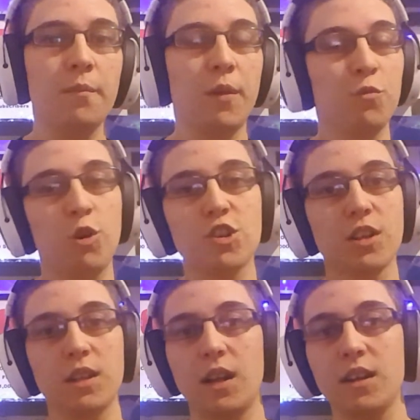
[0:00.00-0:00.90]

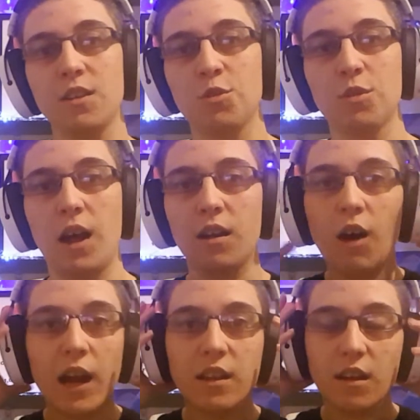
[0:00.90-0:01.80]
Unfortunately, they didn't do that
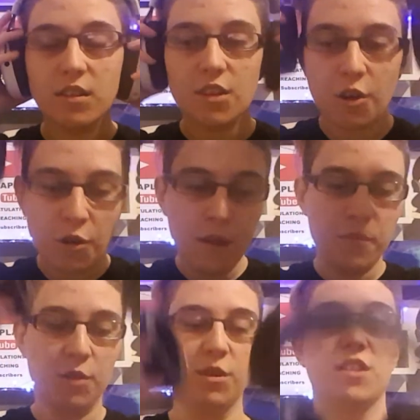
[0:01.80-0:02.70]
either, so
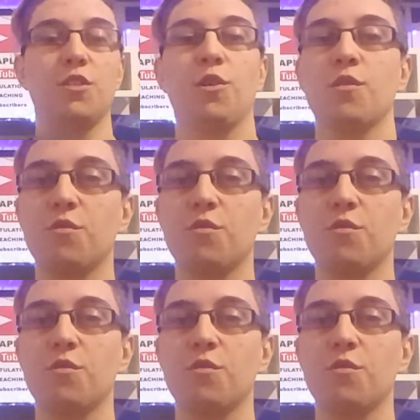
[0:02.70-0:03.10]
there is no